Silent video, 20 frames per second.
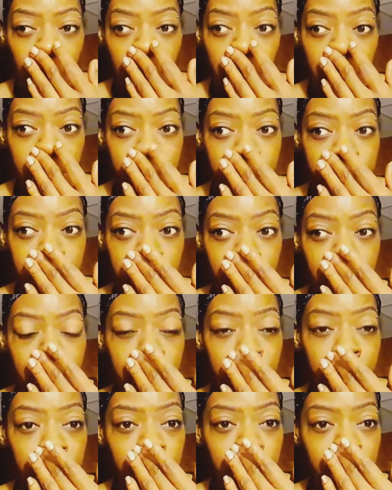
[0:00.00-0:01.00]
I was
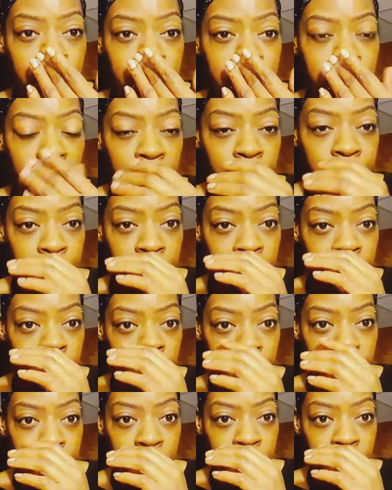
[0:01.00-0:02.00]
really wanted to have my
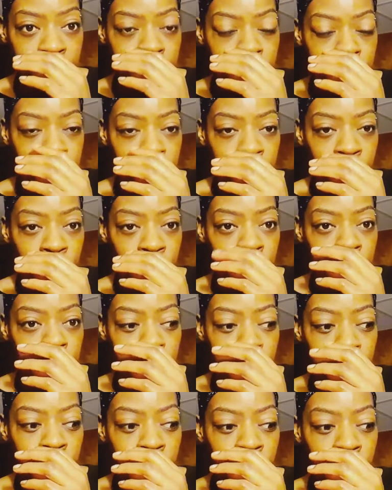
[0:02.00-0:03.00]
hair braided
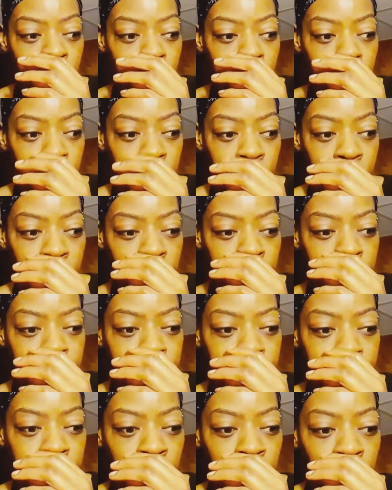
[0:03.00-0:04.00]
before um,
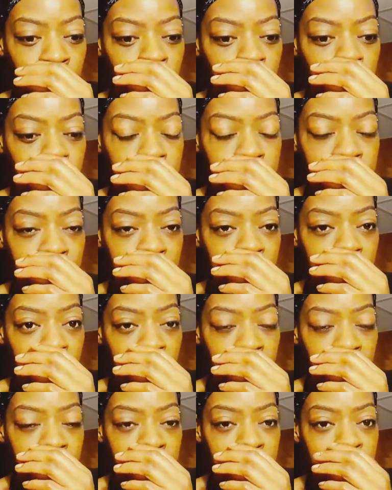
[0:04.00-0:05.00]
we did
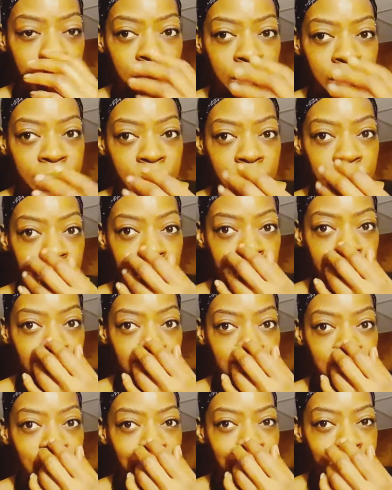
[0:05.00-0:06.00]
anything
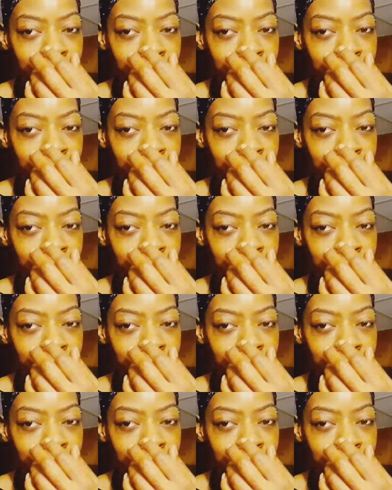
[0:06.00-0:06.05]
because